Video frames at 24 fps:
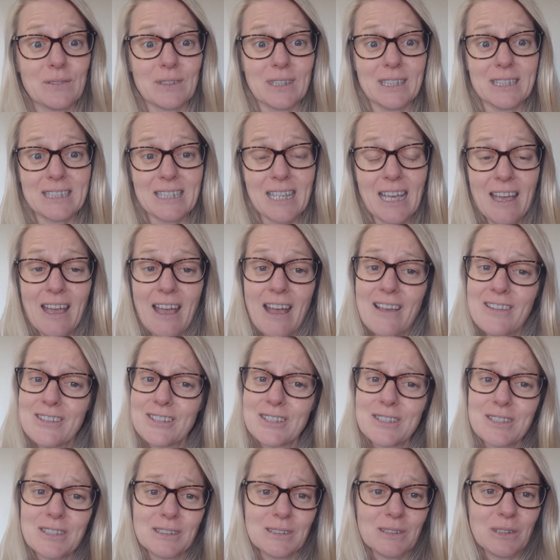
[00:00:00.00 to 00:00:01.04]
There's
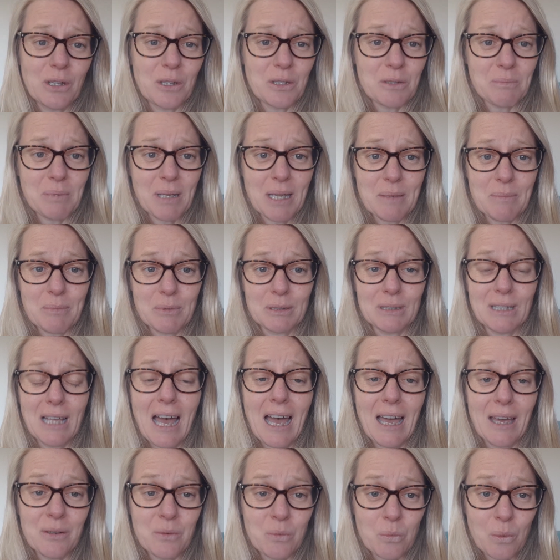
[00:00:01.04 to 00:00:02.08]
just a lot of people
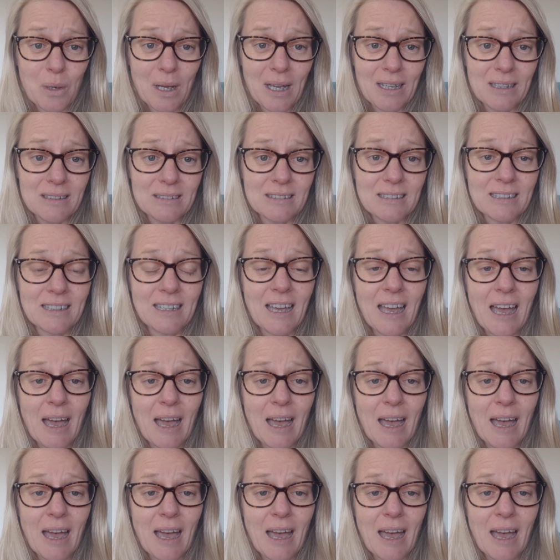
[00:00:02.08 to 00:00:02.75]
unwell.